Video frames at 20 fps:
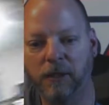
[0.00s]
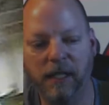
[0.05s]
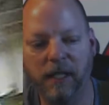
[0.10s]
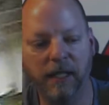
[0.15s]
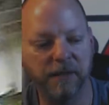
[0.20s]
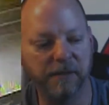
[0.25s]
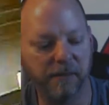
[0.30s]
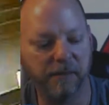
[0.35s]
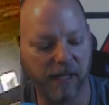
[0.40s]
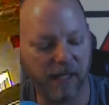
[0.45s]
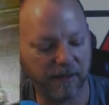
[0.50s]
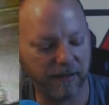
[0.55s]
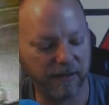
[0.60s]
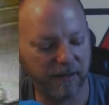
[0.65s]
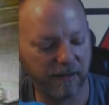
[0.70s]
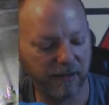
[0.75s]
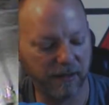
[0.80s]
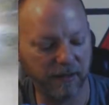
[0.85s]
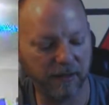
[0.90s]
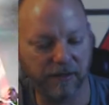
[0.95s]
lined box
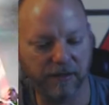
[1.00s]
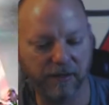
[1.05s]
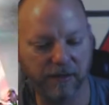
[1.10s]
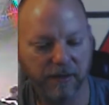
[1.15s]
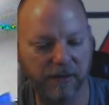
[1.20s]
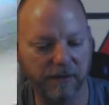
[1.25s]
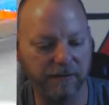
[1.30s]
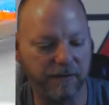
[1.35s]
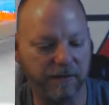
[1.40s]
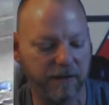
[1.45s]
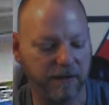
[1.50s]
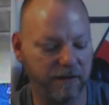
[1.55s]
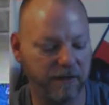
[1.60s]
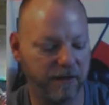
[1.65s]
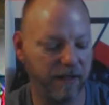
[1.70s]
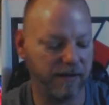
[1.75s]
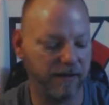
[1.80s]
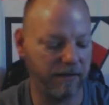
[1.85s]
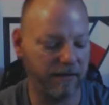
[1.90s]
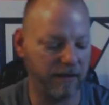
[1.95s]
in here, so it fits
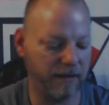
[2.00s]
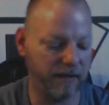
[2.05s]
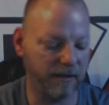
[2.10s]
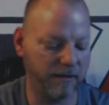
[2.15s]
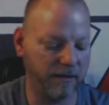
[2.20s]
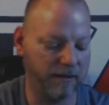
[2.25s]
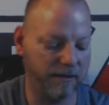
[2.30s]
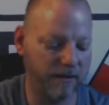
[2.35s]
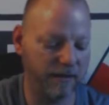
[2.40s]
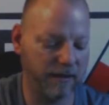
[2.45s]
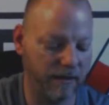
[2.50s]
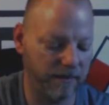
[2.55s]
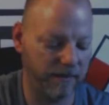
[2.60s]
nicely in this